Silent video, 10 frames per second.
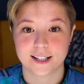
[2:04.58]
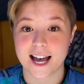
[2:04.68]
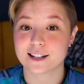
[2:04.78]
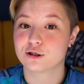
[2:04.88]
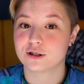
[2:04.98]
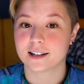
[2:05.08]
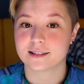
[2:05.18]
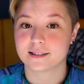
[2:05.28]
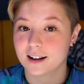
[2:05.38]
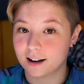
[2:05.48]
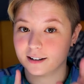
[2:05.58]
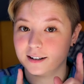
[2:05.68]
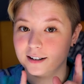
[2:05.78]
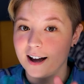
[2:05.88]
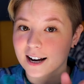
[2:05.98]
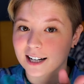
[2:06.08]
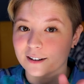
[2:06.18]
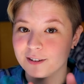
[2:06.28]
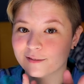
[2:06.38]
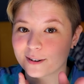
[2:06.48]
that's just a nugget
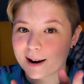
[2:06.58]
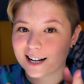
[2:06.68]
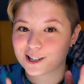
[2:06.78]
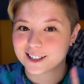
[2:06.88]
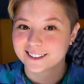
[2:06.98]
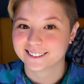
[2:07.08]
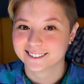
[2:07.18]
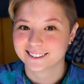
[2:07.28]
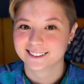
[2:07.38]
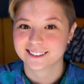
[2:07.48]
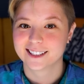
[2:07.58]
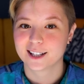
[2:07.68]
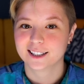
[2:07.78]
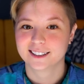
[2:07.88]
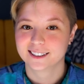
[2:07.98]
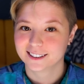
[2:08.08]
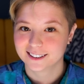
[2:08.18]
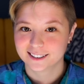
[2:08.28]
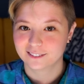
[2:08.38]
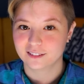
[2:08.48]
of information.
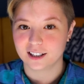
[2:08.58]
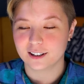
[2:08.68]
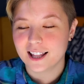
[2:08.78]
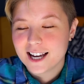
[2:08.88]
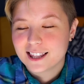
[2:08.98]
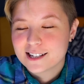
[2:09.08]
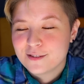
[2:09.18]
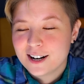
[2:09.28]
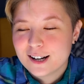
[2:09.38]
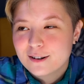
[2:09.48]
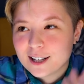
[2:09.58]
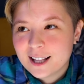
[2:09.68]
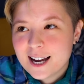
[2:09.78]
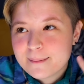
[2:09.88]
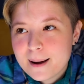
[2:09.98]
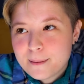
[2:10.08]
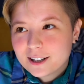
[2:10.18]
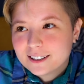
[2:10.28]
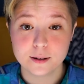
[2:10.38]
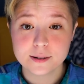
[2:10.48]
You like this video? You like my
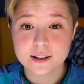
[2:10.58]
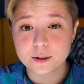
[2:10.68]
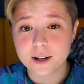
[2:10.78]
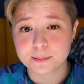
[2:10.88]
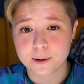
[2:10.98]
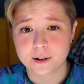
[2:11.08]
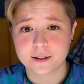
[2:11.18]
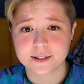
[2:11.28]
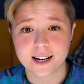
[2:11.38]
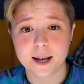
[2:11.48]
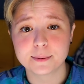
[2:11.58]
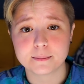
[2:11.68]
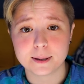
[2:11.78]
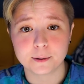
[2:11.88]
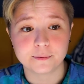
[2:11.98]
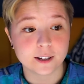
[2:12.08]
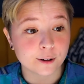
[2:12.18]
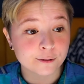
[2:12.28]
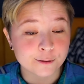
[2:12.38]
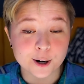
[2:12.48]
book? Using the correct pronouns can help some people feel
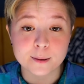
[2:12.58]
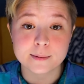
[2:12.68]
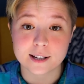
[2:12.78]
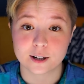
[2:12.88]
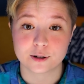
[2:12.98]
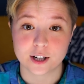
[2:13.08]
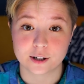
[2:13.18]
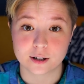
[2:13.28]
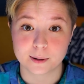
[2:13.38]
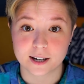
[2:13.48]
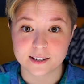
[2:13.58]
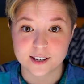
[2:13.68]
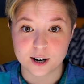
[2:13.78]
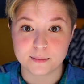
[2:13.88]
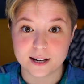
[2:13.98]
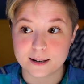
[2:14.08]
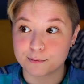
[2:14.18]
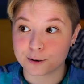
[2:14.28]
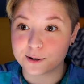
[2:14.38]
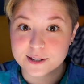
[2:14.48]
affirmed in their gender because they're being
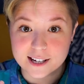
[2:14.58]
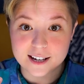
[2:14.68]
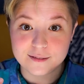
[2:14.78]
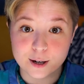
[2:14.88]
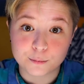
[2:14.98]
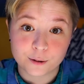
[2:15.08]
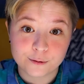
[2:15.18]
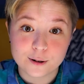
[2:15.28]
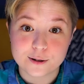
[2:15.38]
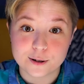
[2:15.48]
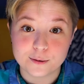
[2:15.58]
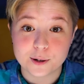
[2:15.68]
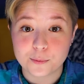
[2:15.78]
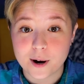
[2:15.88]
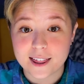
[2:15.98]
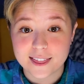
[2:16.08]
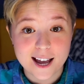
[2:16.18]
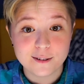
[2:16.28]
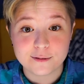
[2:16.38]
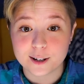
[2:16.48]
perceived and referred to in a way
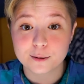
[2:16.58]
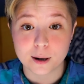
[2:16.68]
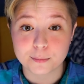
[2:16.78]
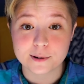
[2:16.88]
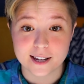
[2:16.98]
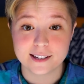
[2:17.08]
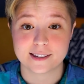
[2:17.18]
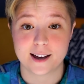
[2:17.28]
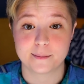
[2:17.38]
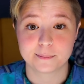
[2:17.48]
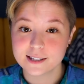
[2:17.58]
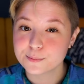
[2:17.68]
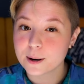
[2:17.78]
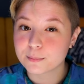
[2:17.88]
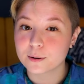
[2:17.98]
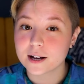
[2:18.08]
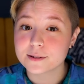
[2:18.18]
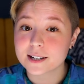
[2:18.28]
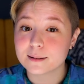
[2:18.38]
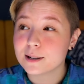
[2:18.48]
they feel represents them. This is why
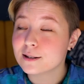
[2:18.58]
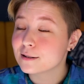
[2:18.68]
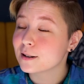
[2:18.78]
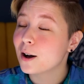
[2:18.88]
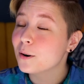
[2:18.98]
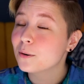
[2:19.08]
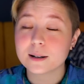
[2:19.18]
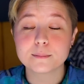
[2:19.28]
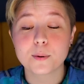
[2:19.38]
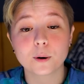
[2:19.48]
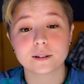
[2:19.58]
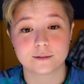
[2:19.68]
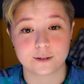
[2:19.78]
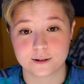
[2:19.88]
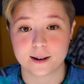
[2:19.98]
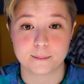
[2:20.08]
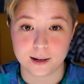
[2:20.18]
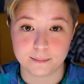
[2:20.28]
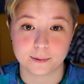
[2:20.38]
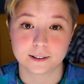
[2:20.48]
pronouns can be so important for some
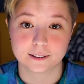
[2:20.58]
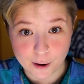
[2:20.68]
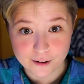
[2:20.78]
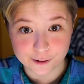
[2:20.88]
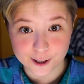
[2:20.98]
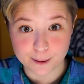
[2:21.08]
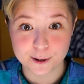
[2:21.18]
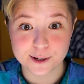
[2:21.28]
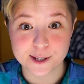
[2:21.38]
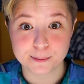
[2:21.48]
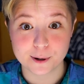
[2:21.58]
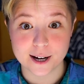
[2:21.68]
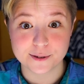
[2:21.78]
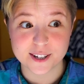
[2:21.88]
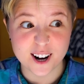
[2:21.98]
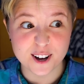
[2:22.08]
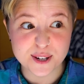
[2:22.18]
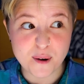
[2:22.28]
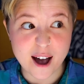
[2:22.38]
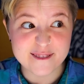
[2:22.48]
people. However, a person's pronouns can
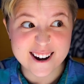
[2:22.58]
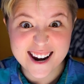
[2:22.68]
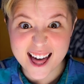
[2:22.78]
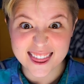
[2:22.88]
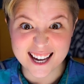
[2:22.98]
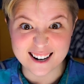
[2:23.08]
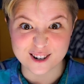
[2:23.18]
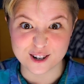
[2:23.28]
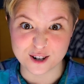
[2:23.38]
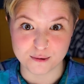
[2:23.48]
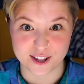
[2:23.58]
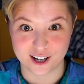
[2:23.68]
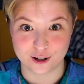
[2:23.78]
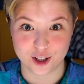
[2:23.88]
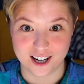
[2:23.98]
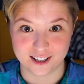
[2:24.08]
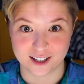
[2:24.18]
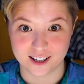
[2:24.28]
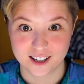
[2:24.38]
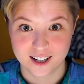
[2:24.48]
also have nothing to do with their
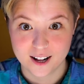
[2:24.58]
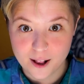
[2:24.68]
gender.